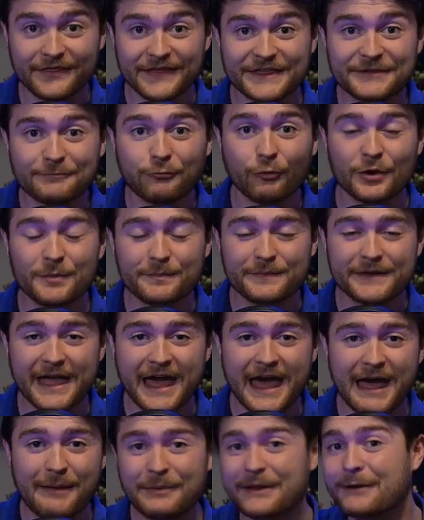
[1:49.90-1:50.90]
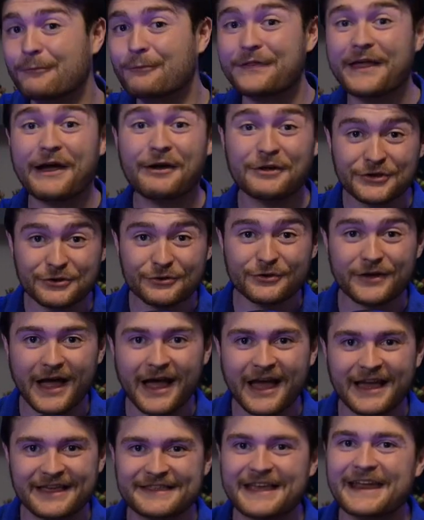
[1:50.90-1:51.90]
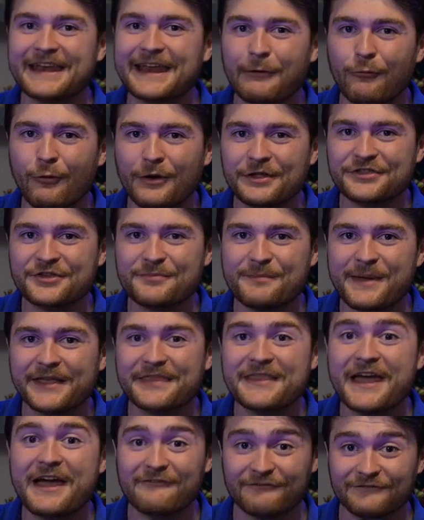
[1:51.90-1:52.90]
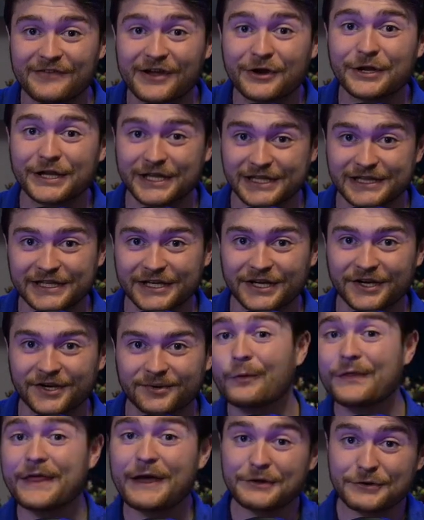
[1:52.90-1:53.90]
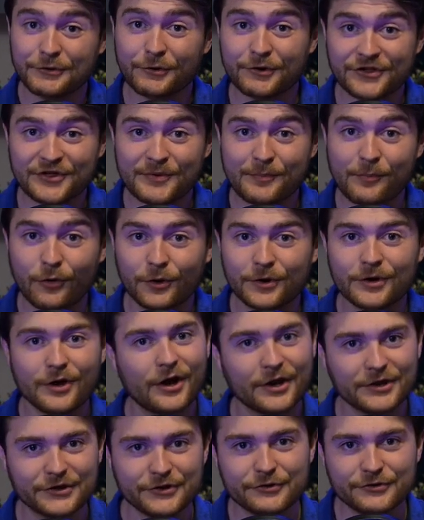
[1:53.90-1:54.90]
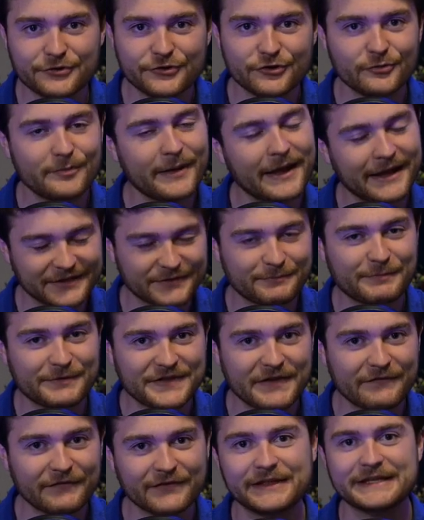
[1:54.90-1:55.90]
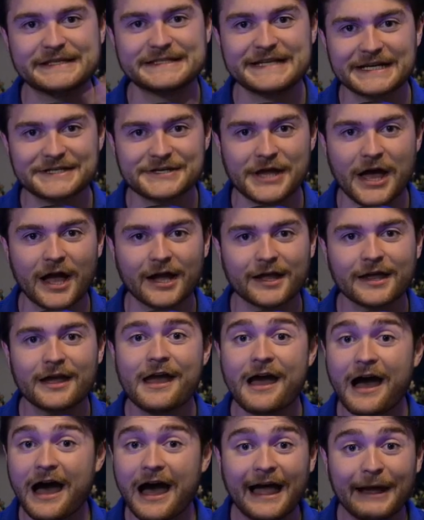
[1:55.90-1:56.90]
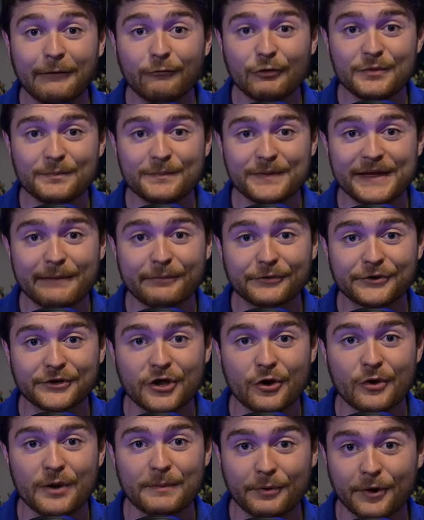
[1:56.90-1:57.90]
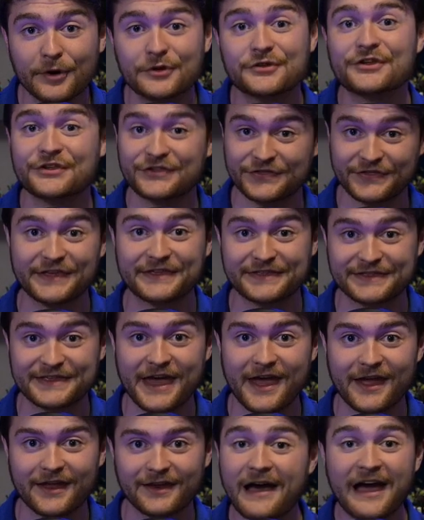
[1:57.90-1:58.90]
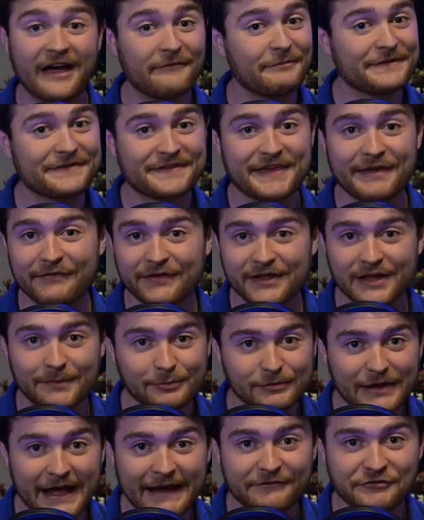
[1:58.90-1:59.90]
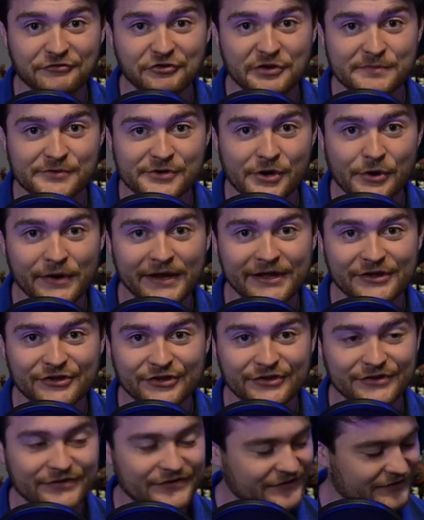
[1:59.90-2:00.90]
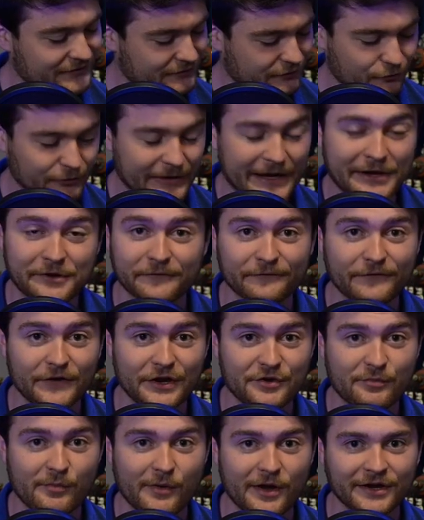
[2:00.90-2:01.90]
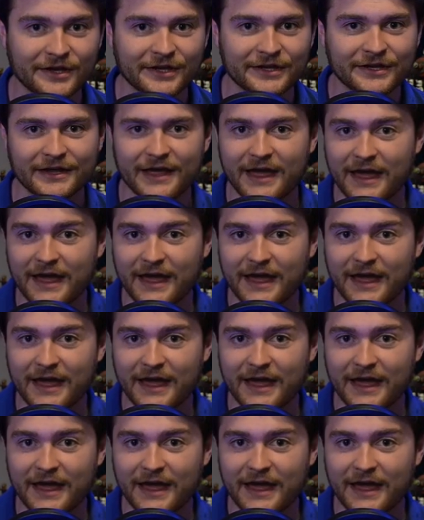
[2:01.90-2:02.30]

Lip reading: this wouldn't be happening without you guys, and I want to make that very clear. Without your support on YouTube, and specifically TikTok, I wouldn't be able to go and purchase this set. I've been saving up live stream donations, creator fund money,